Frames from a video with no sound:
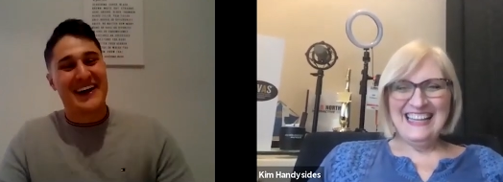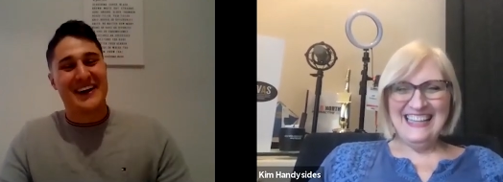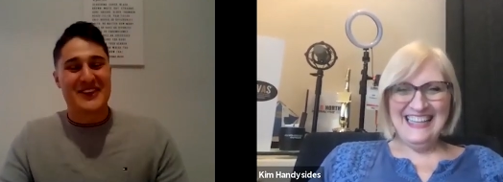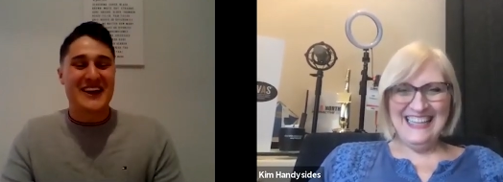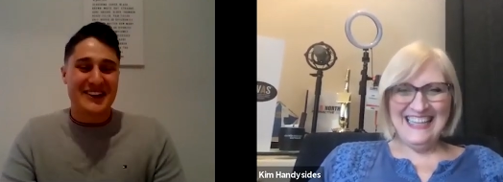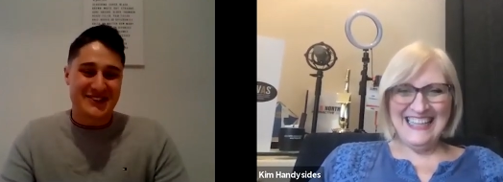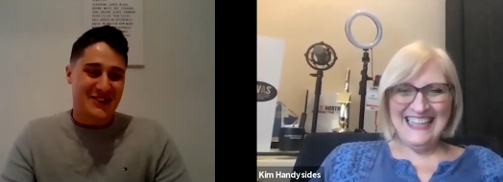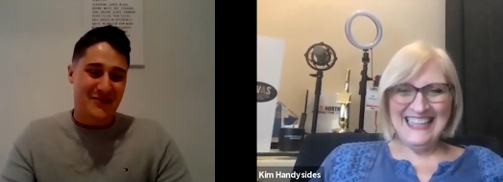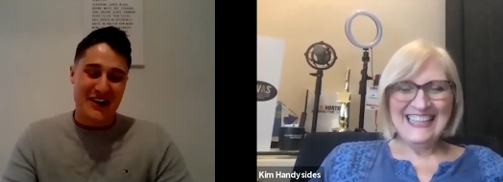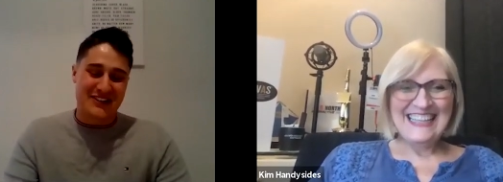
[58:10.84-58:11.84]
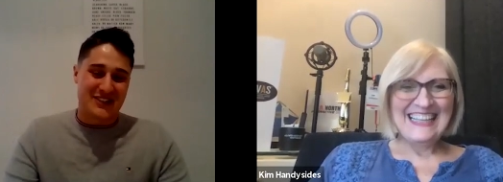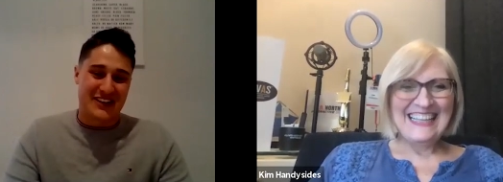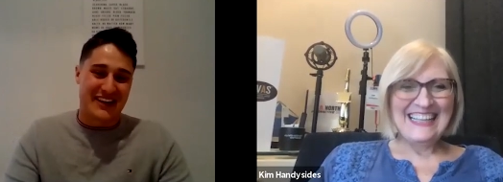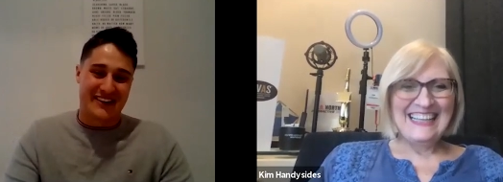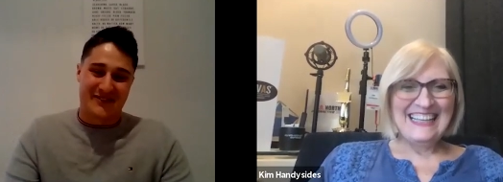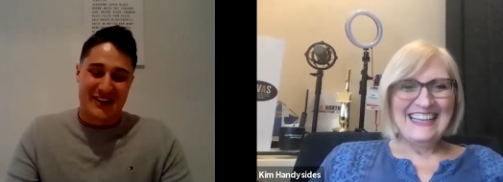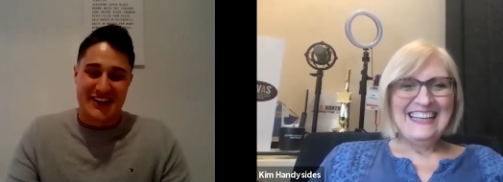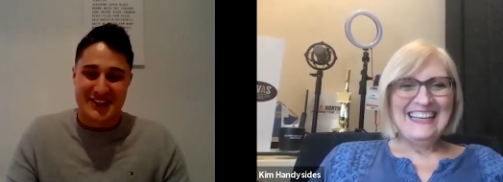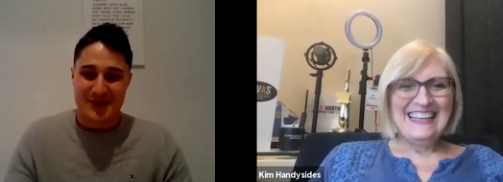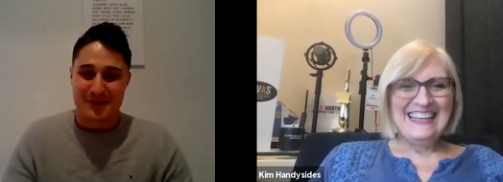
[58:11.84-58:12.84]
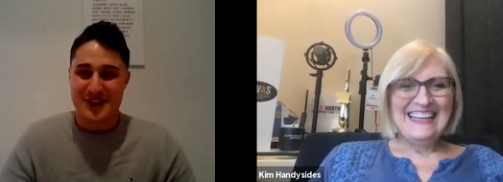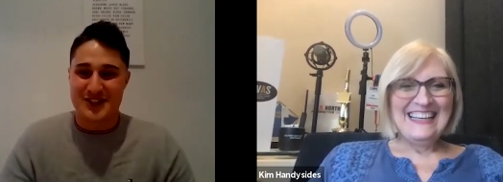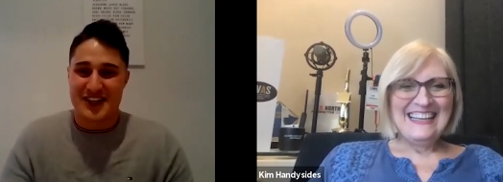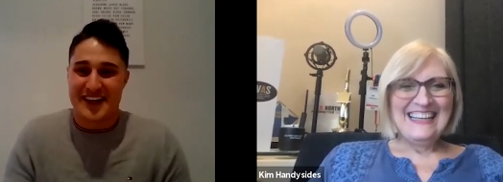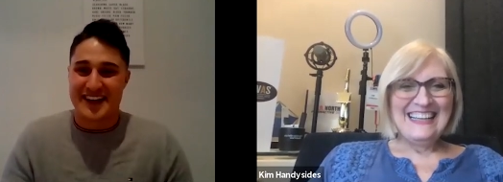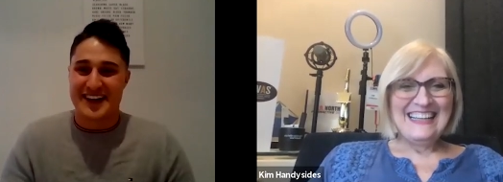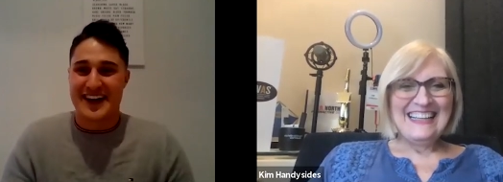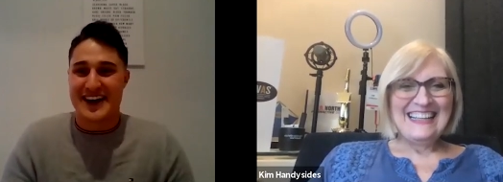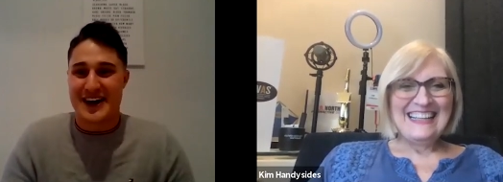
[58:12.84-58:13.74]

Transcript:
Speaker 1: Well, thank you so much. It, it really is appreciated.